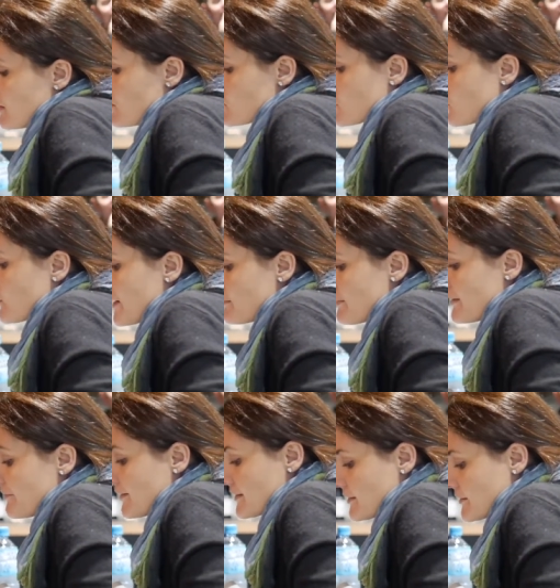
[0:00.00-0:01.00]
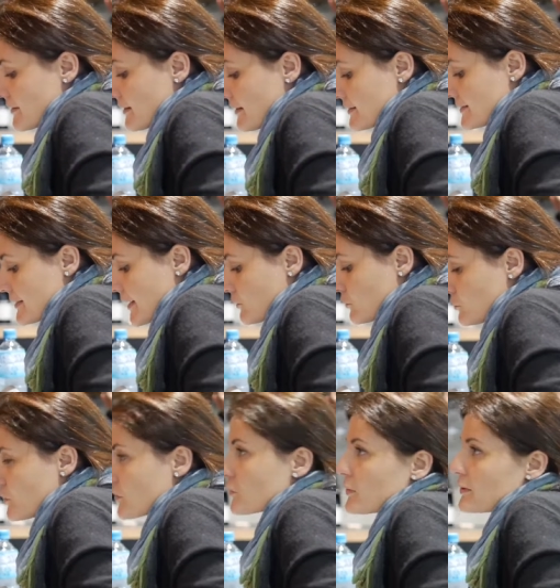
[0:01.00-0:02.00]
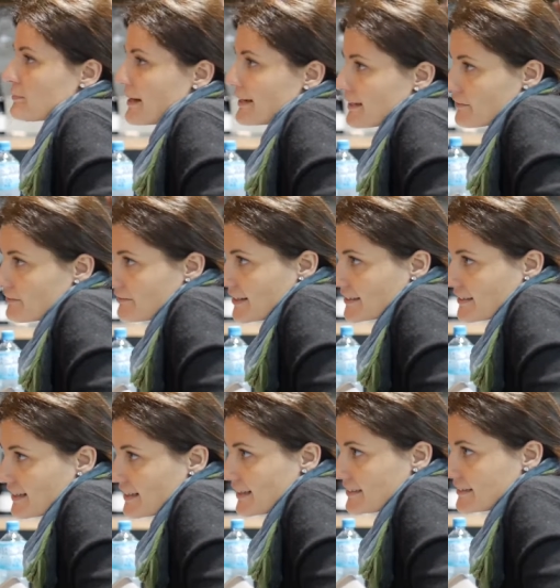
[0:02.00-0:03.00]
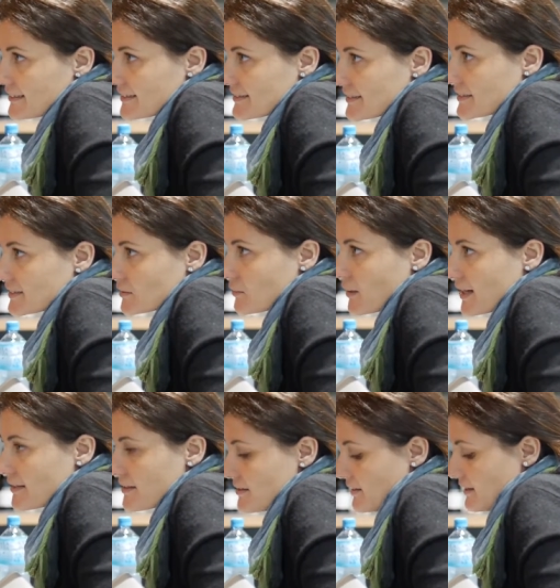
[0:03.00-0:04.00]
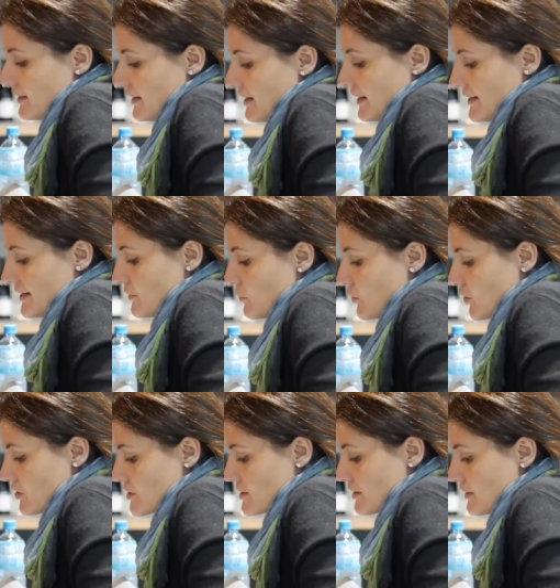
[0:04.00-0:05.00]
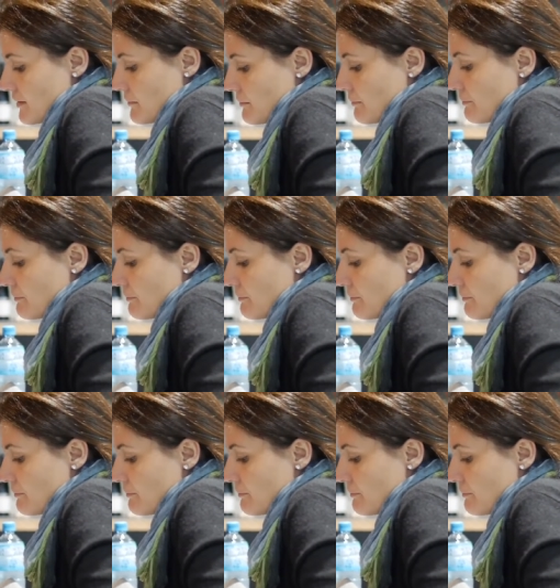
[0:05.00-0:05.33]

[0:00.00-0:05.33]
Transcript: So when my father uh, started to work with my grandfather in 1961, he was uh,